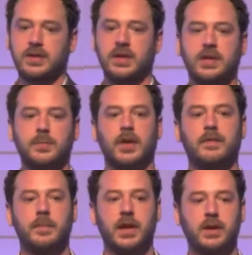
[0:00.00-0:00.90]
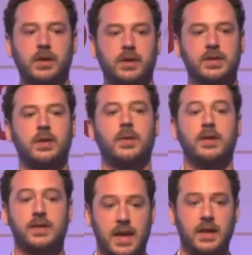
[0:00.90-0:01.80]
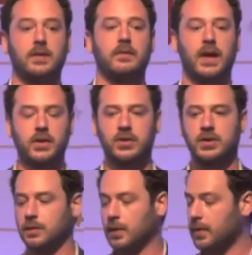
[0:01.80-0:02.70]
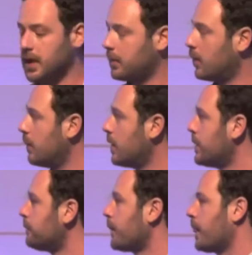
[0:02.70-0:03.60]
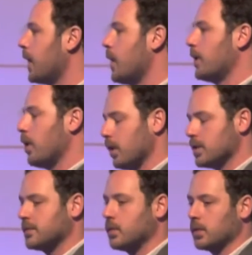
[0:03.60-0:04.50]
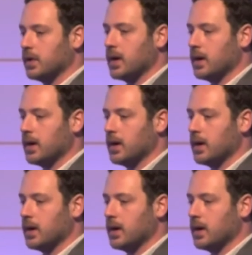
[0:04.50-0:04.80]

can see the spread of opinion, you can see where you stand in relation to other people. And we've got lots of